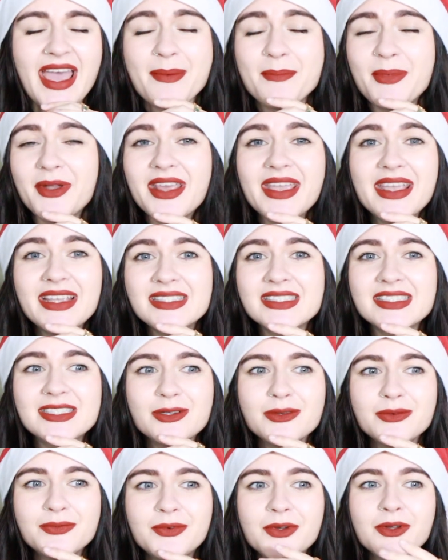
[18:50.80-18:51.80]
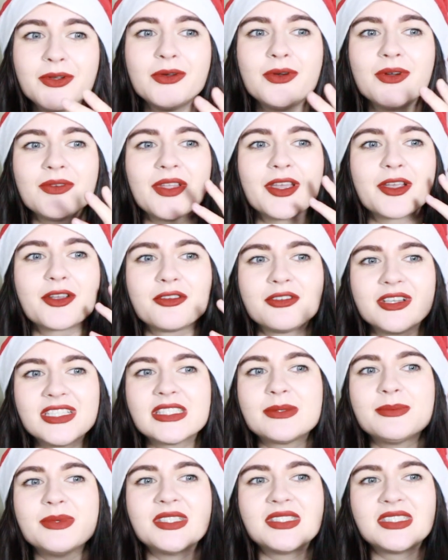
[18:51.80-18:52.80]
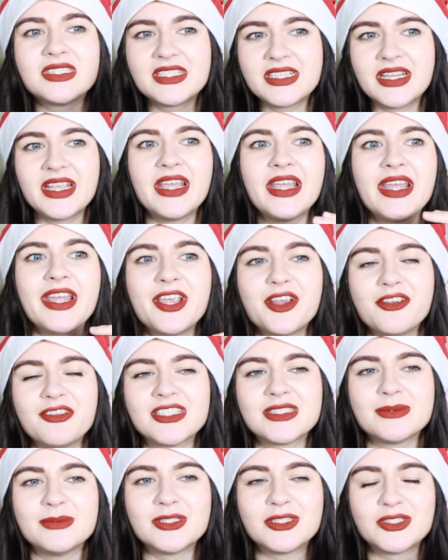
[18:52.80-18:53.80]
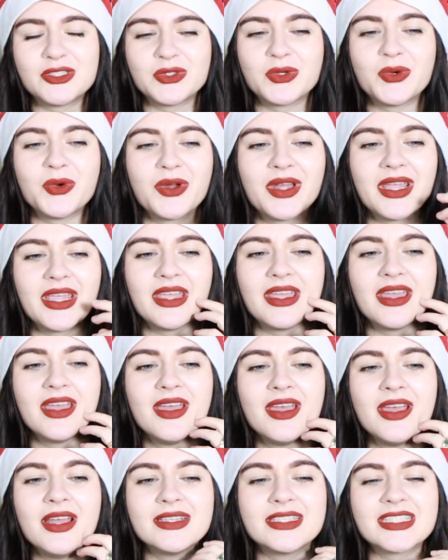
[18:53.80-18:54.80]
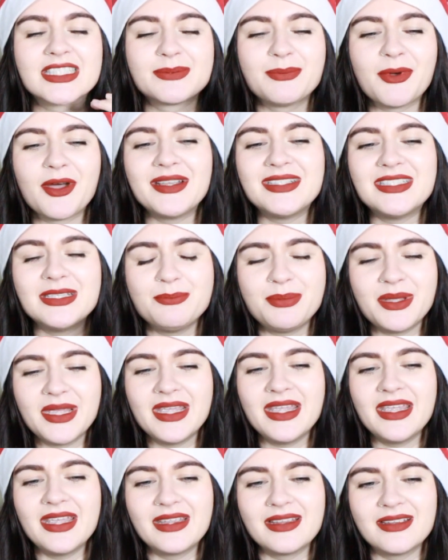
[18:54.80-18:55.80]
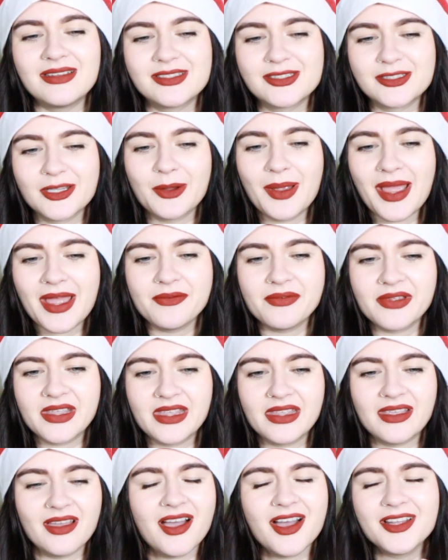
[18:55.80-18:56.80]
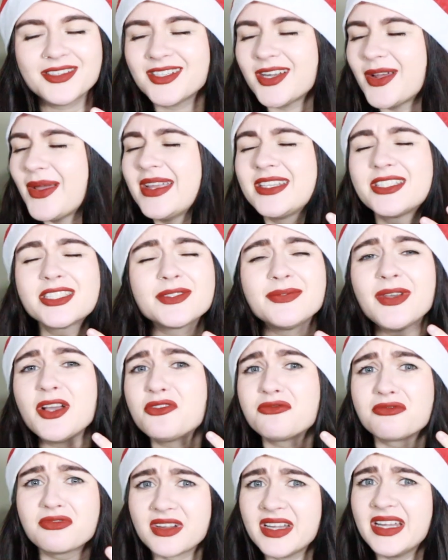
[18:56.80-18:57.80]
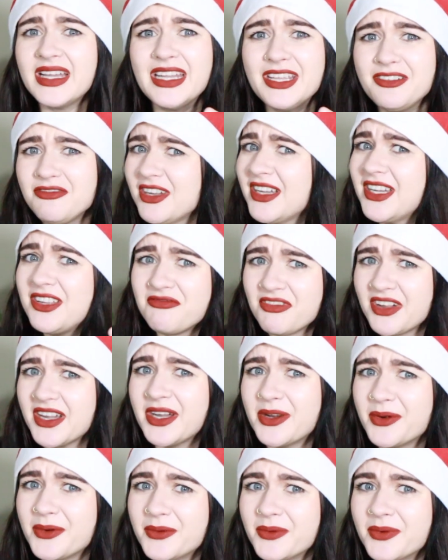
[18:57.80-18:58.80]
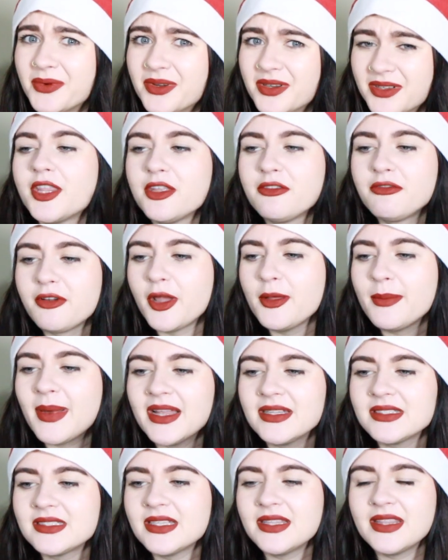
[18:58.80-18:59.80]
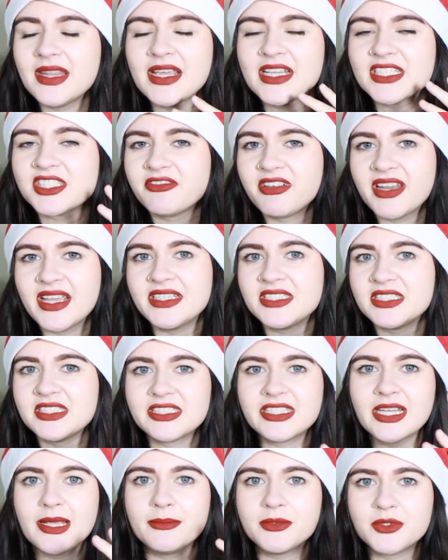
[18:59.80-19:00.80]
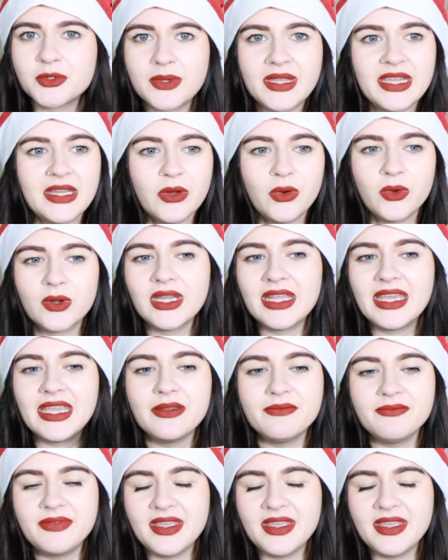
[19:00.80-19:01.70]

But it is still full of like Christmas cheer and Christmas joy, despite it being so heavy. I don't know, it just felt really, really real. The romance in this, the relationship between Holly and